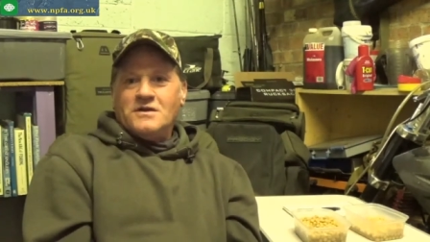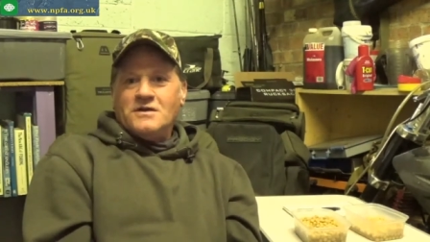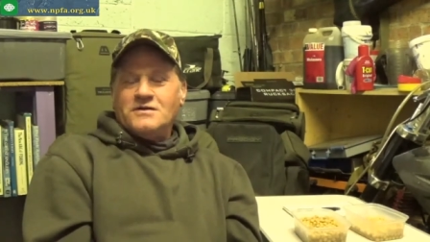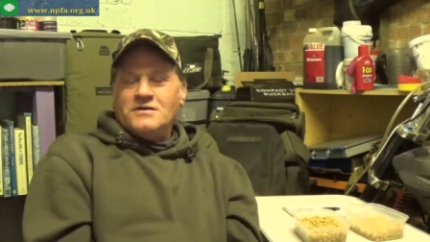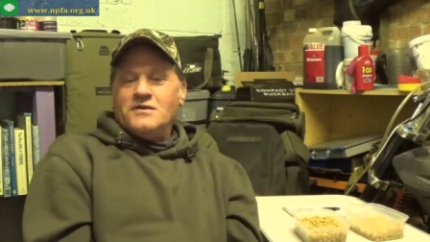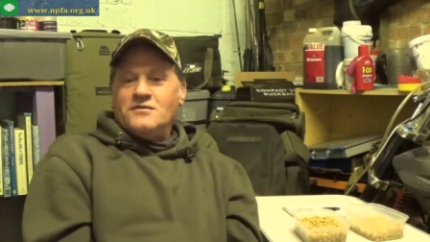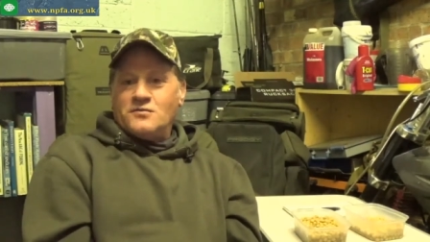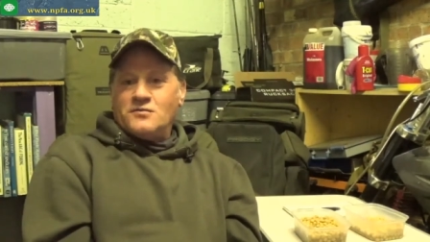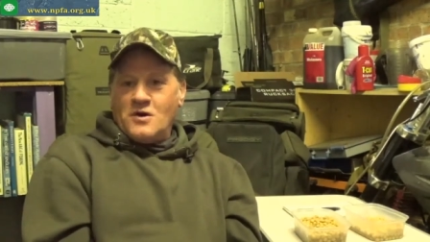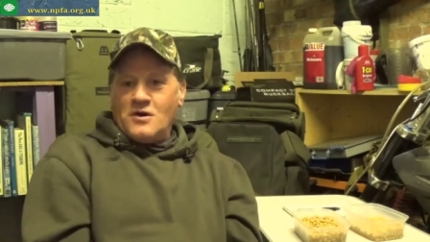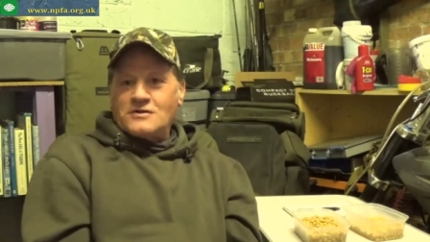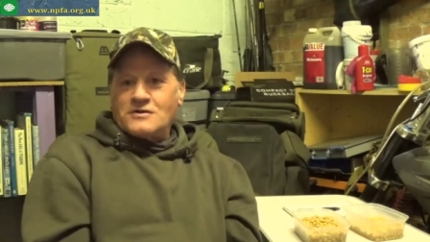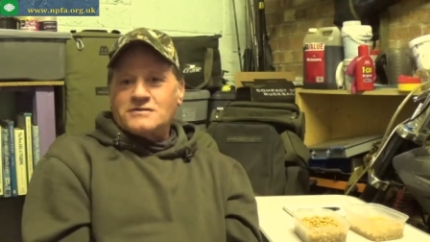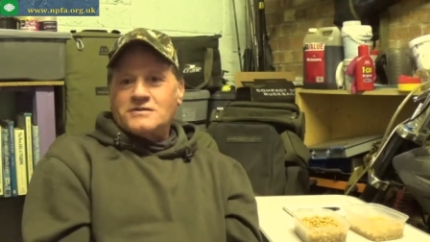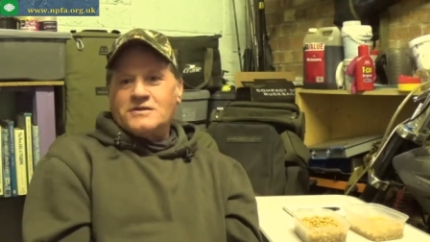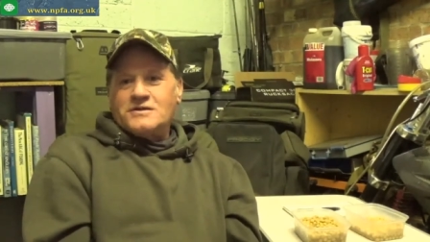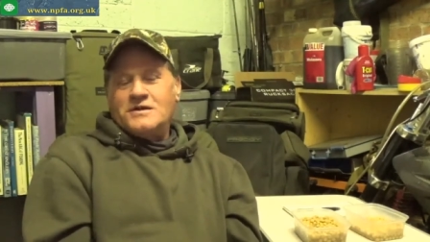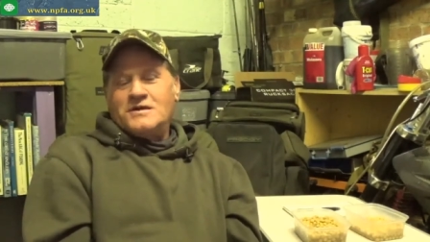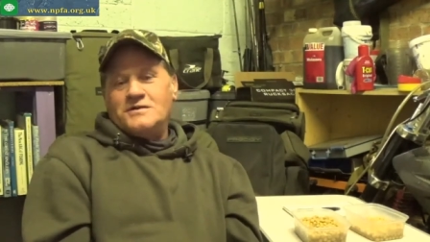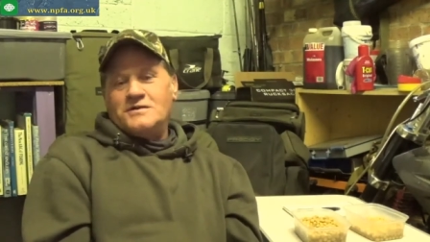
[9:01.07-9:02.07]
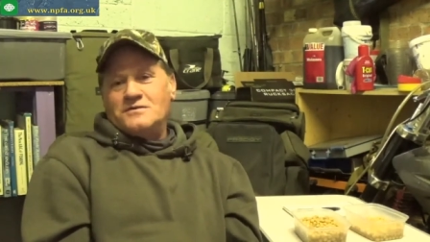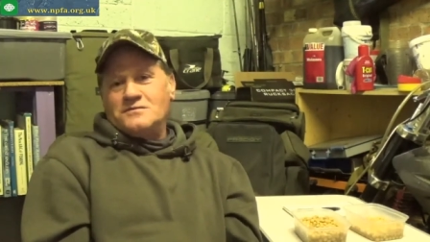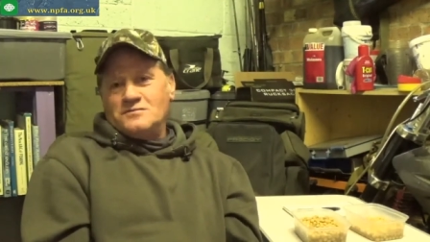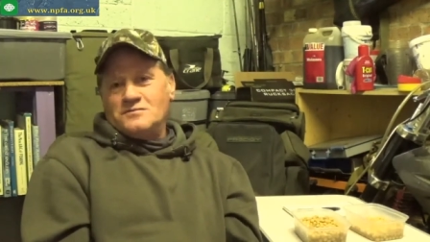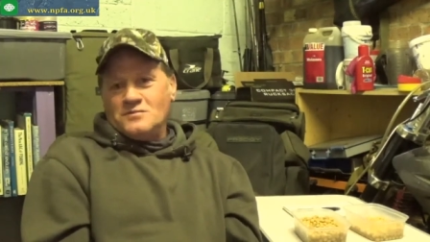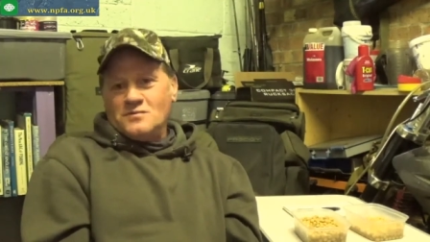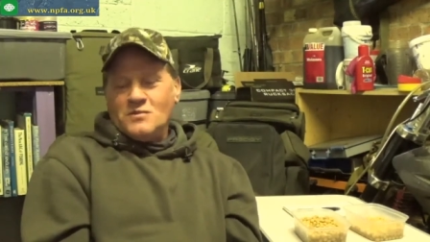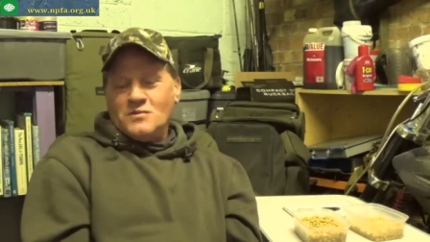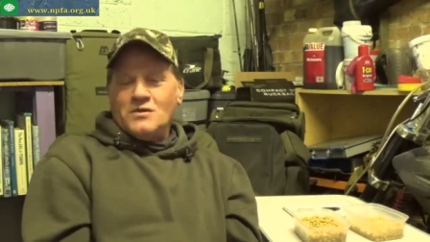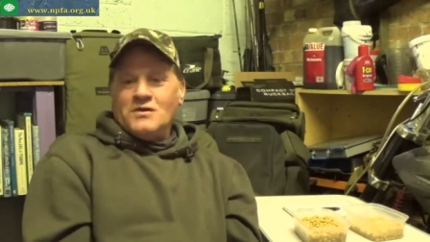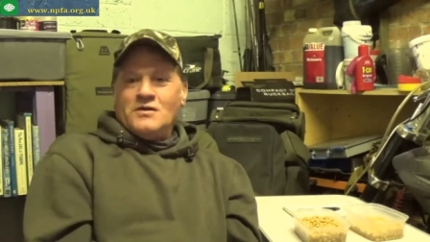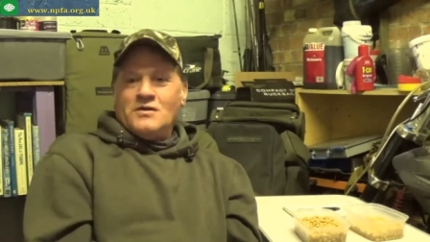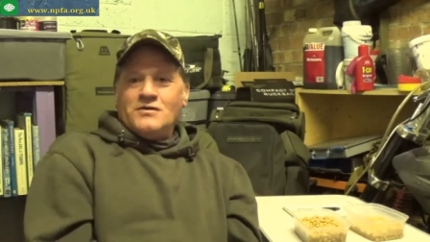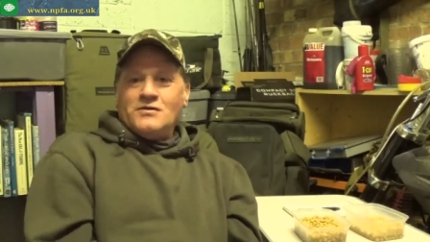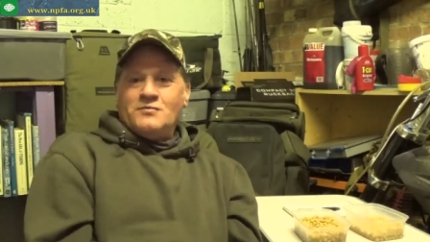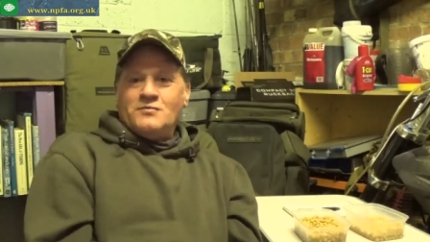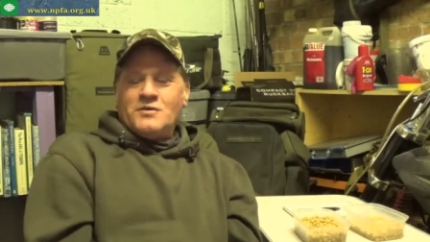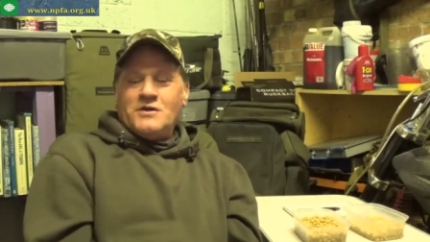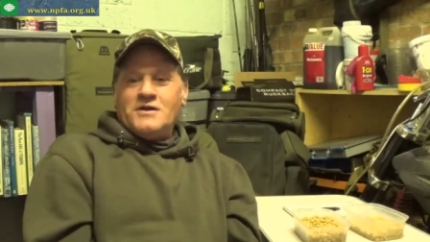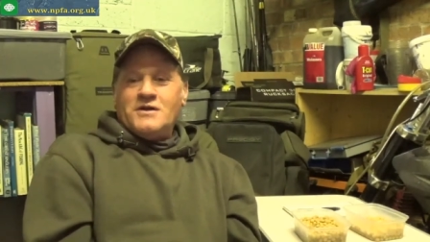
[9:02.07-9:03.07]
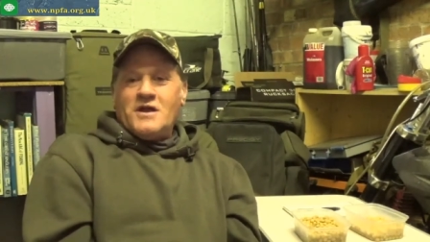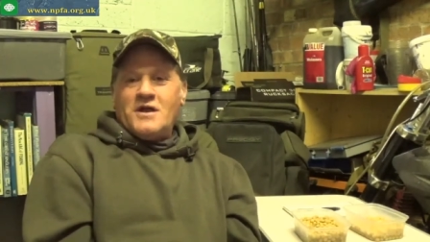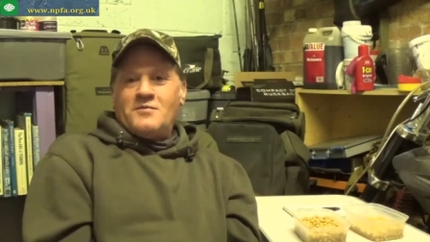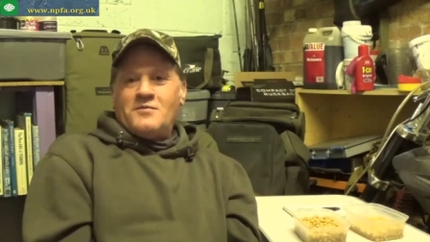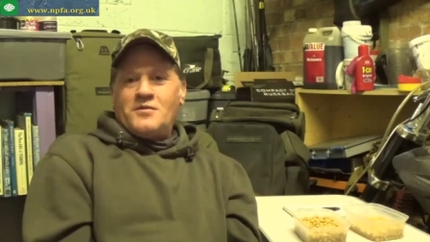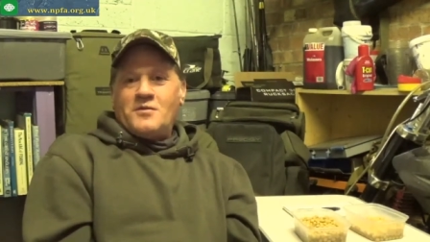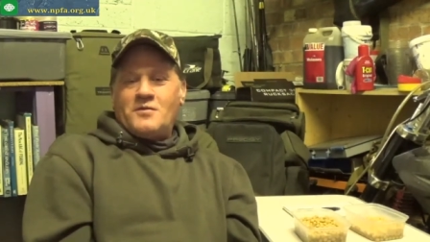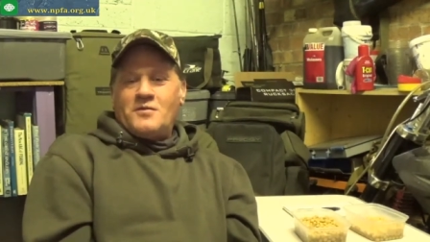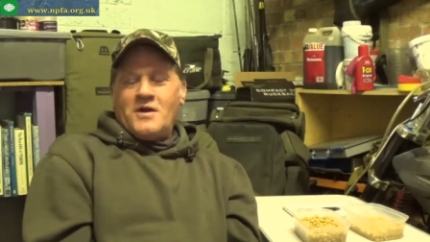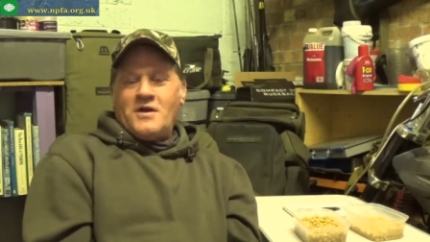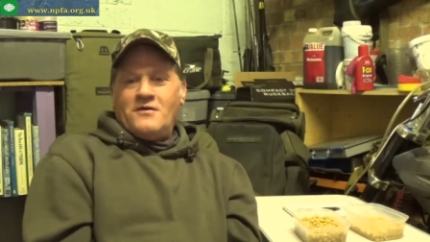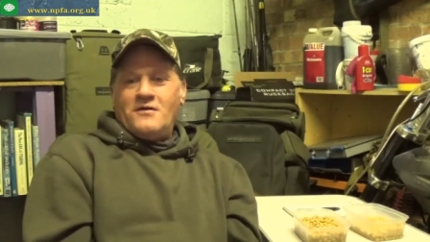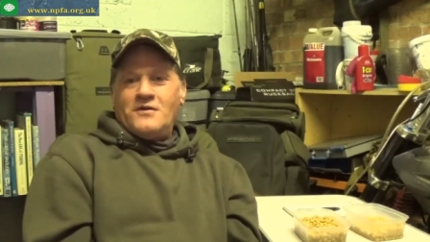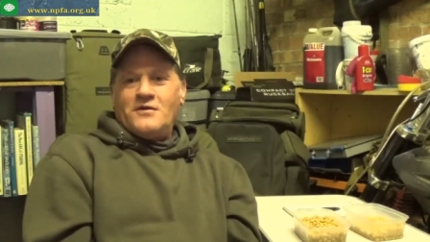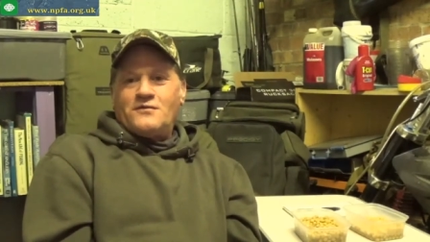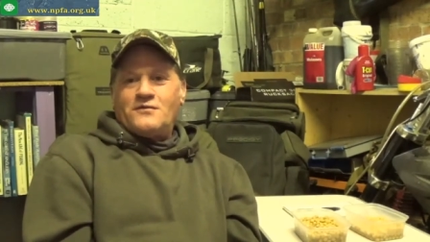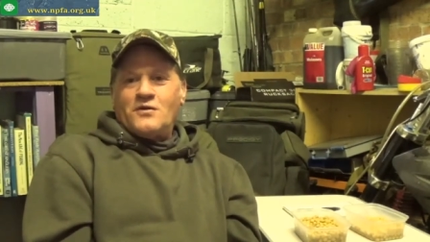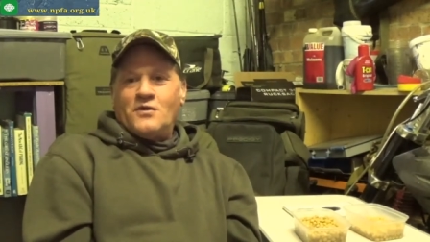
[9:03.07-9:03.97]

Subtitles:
You've worked at it, you've been there preparing it for